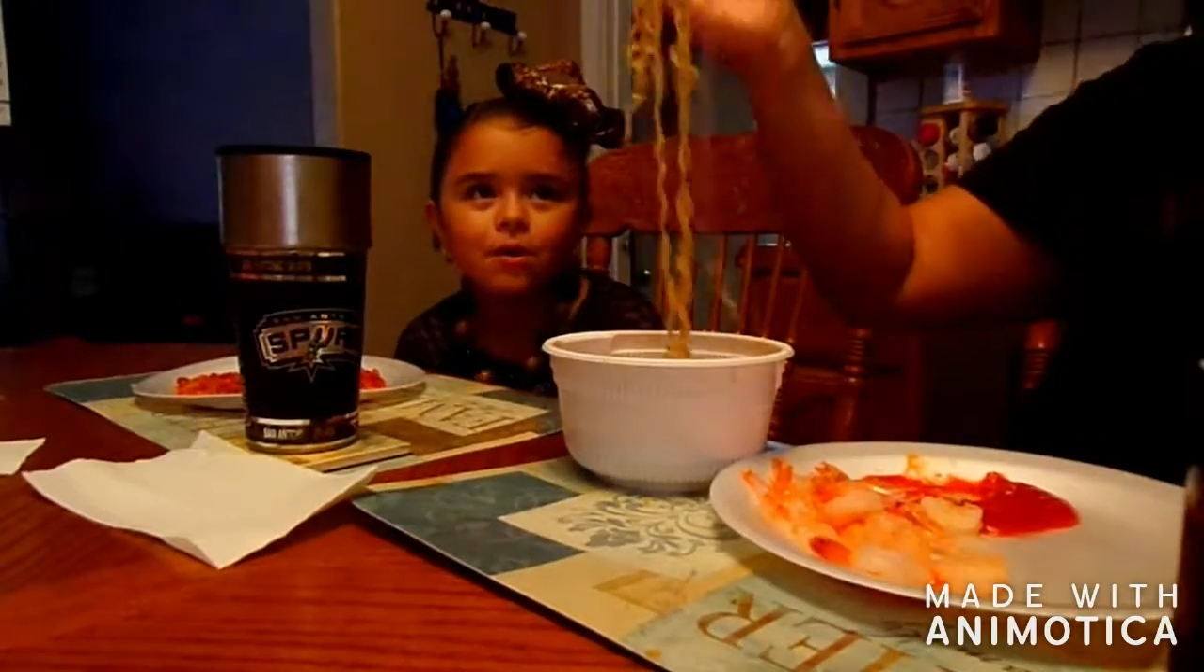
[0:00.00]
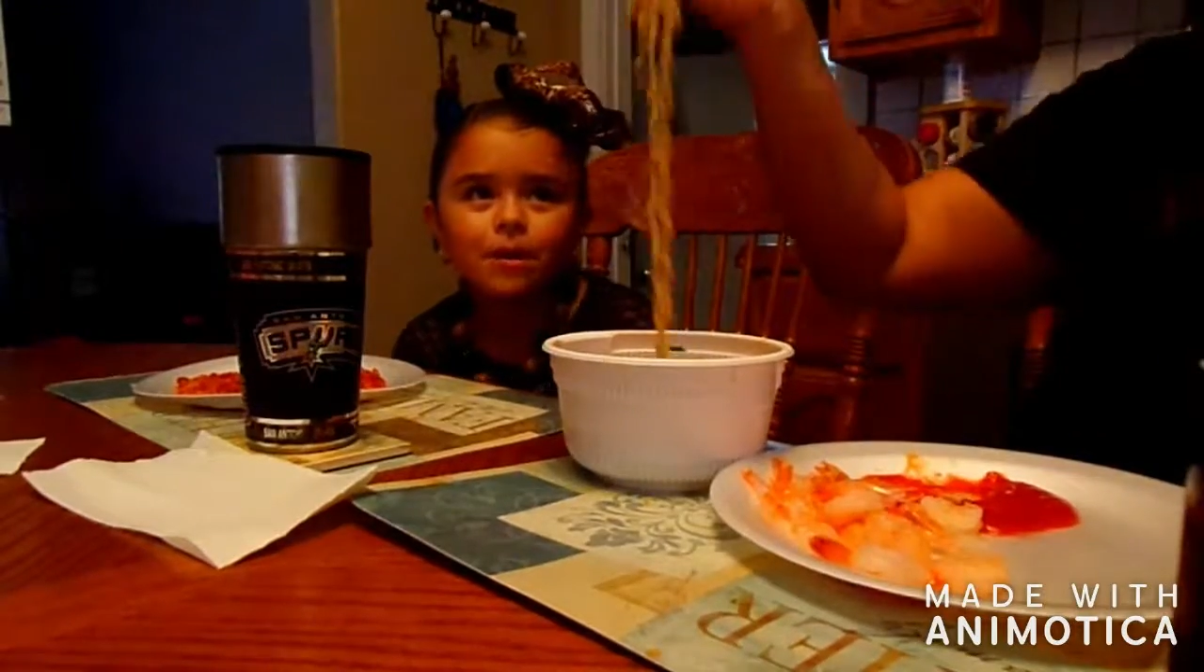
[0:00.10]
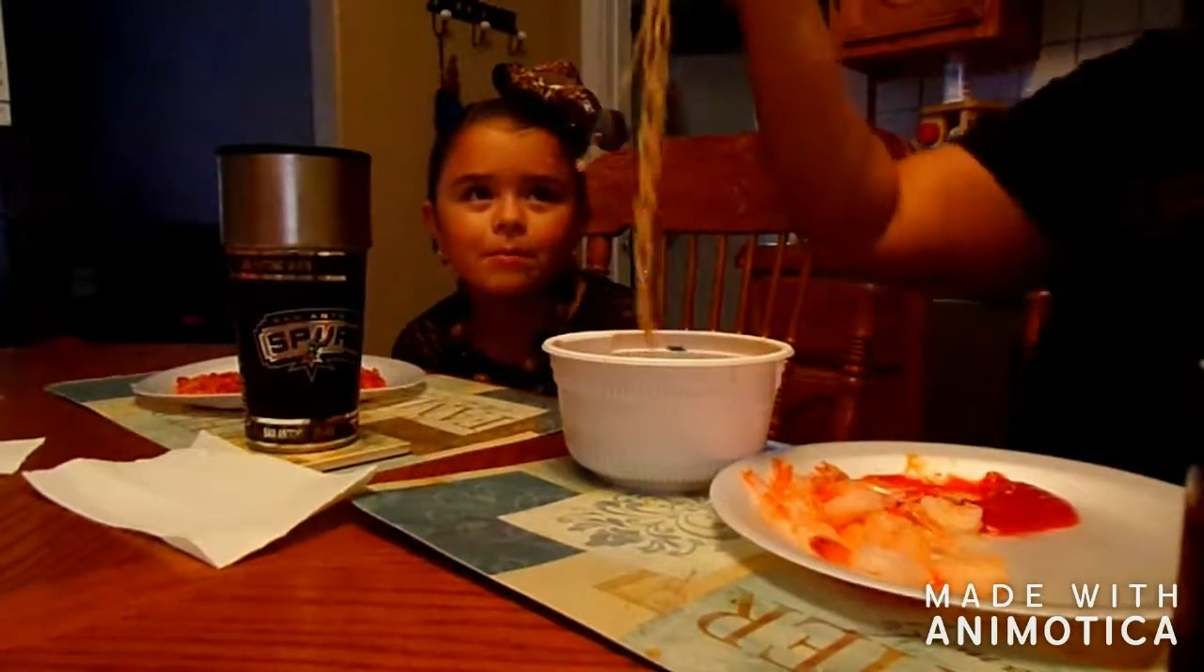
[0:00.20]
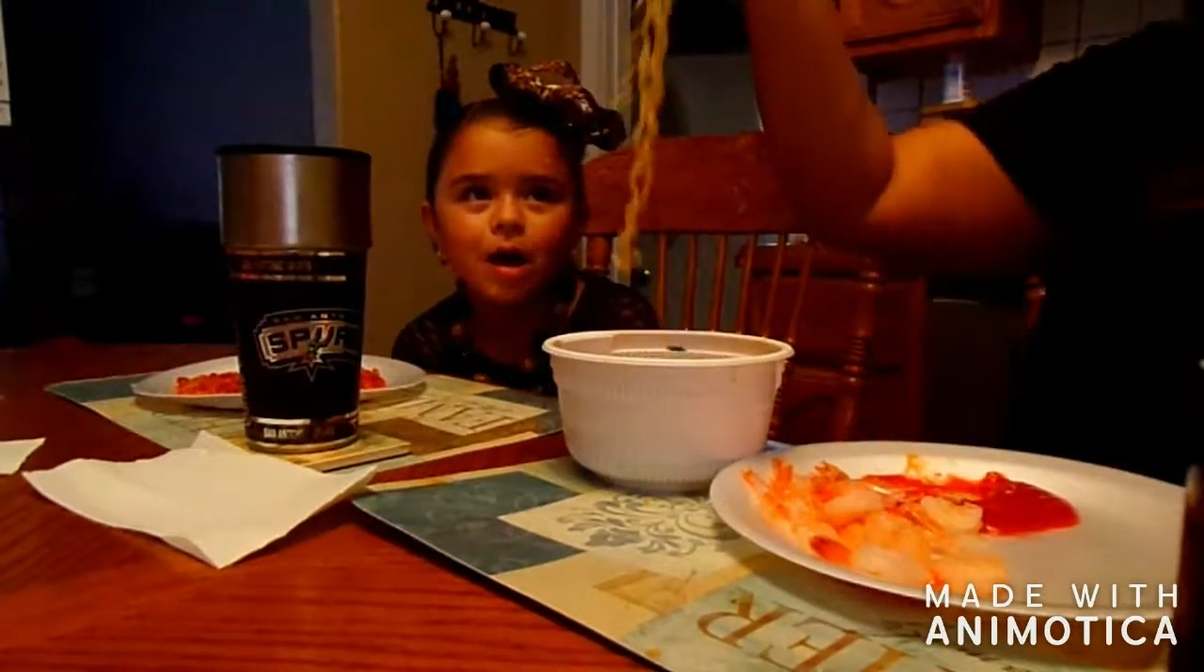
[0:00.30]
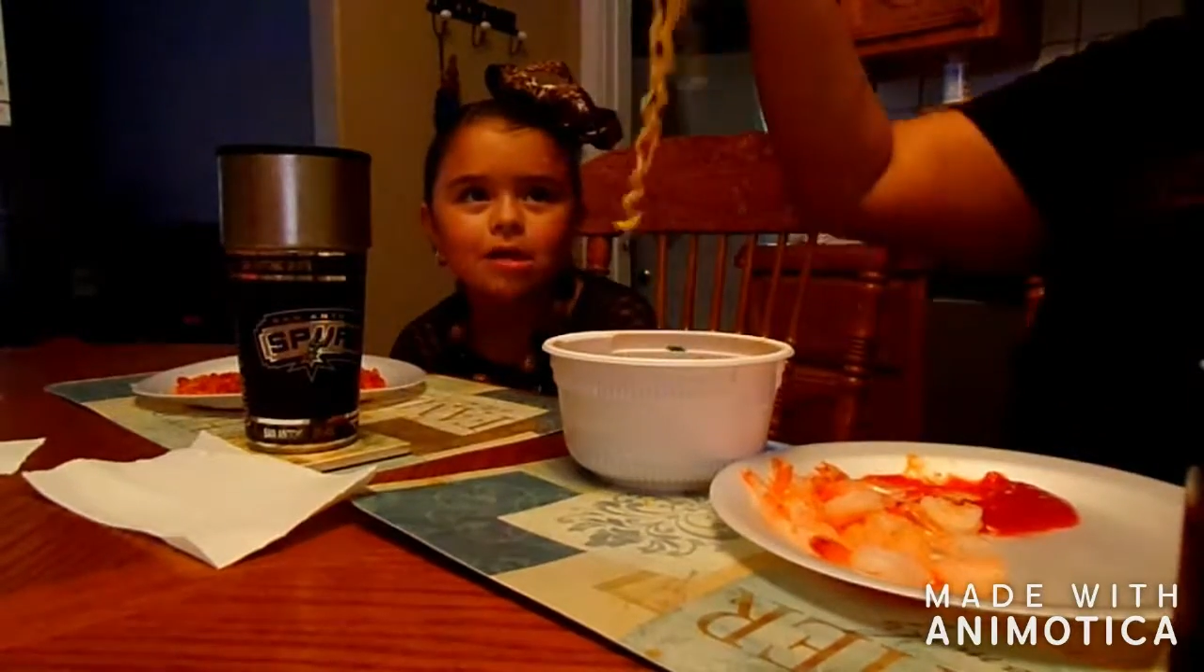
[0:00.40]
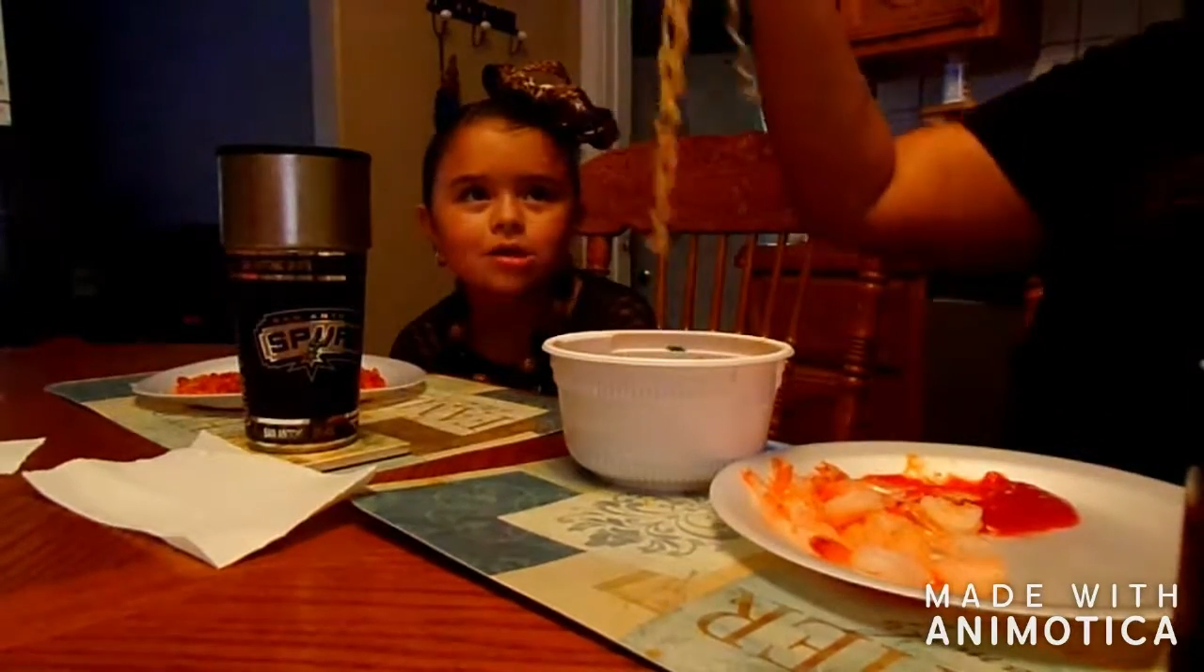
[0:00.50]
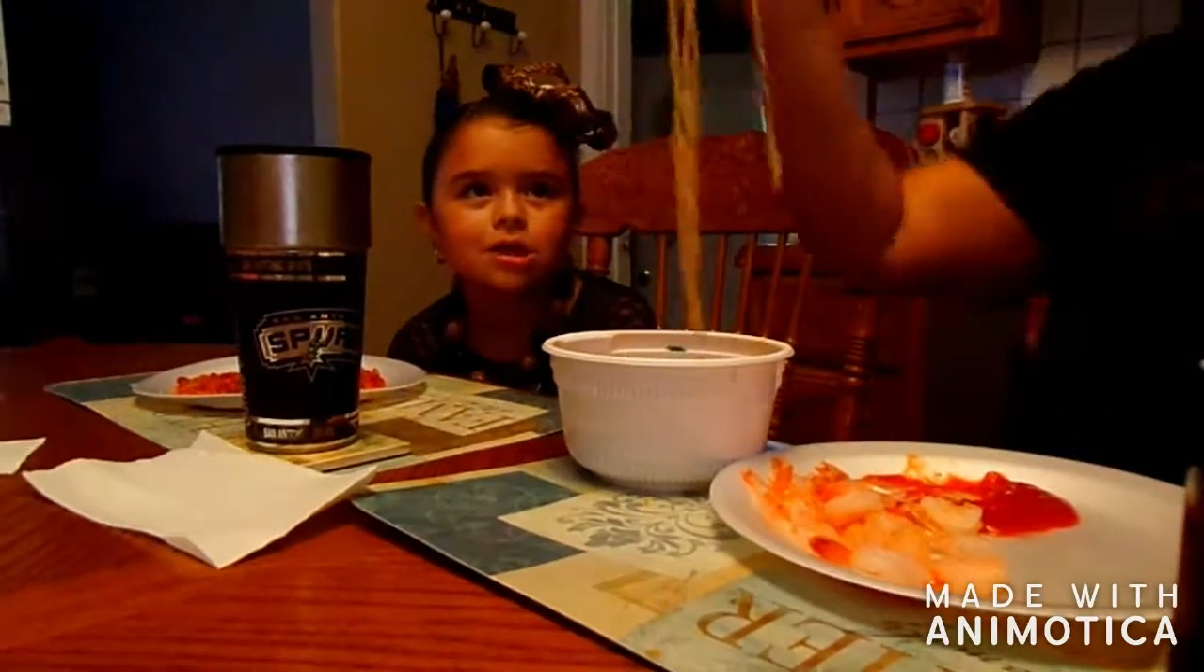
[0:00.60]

bothers